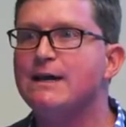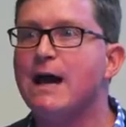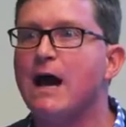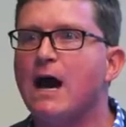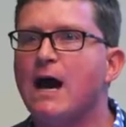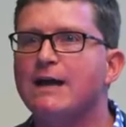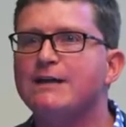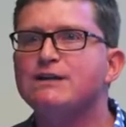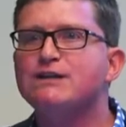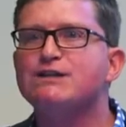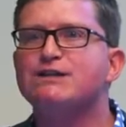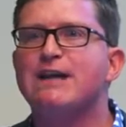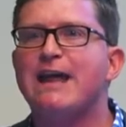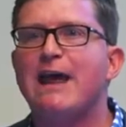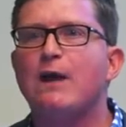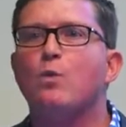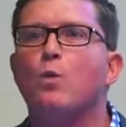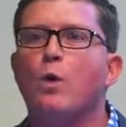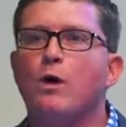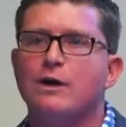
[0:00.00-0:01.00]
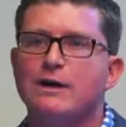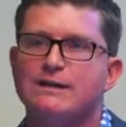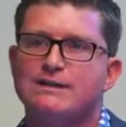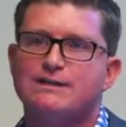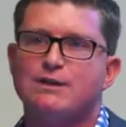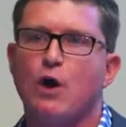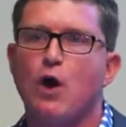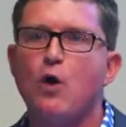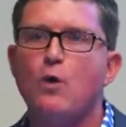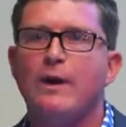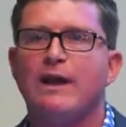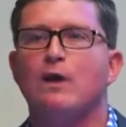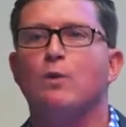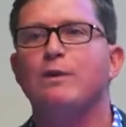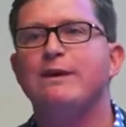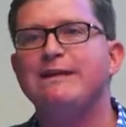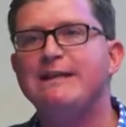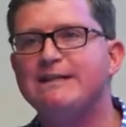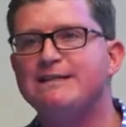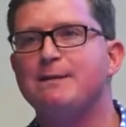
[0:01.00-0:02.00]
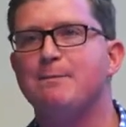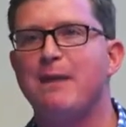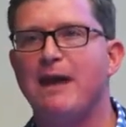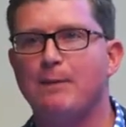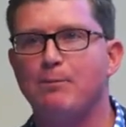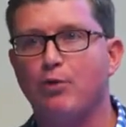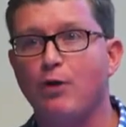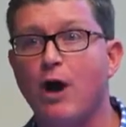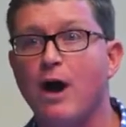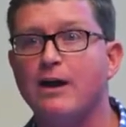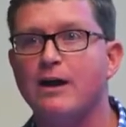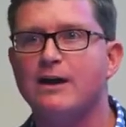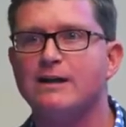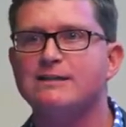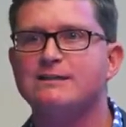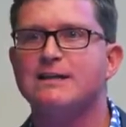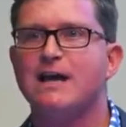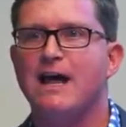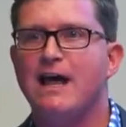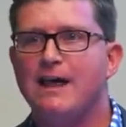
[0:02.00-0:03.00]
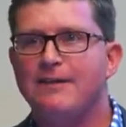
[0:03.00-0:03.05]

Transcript: to understand where it's going, and we need to make products